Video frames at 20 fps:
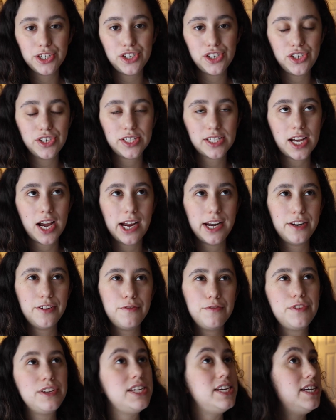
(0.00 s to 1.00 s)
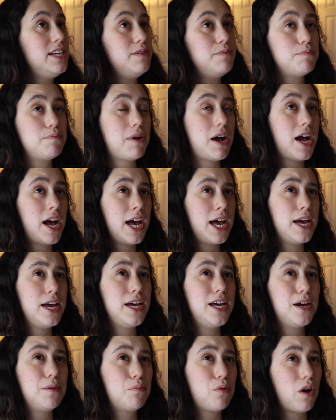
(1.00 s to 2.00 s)
to just kind of keep
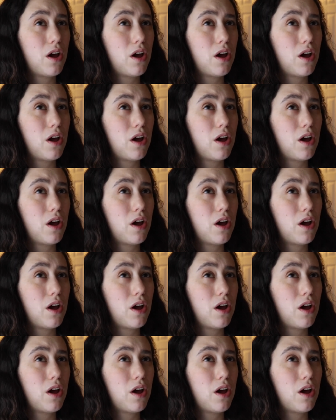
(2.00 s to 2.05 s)
my